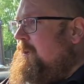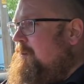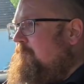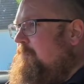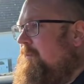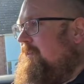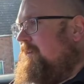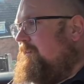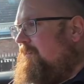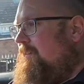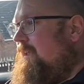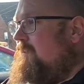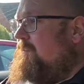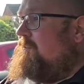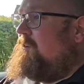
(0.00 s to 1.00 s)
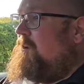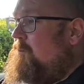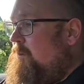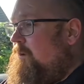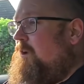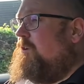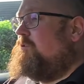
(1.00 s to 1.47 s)
but these seats do
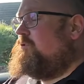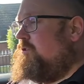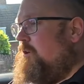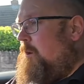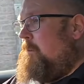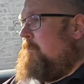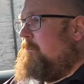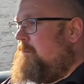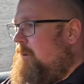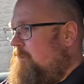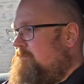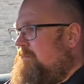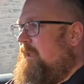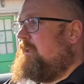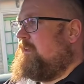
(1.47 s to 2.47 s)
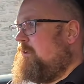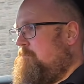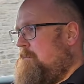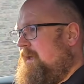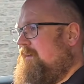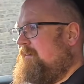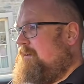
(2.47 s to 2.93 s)
a good job of taking a
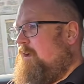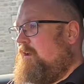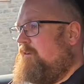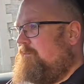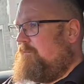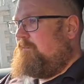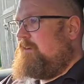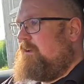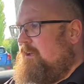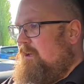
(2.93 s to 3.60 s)
big kind of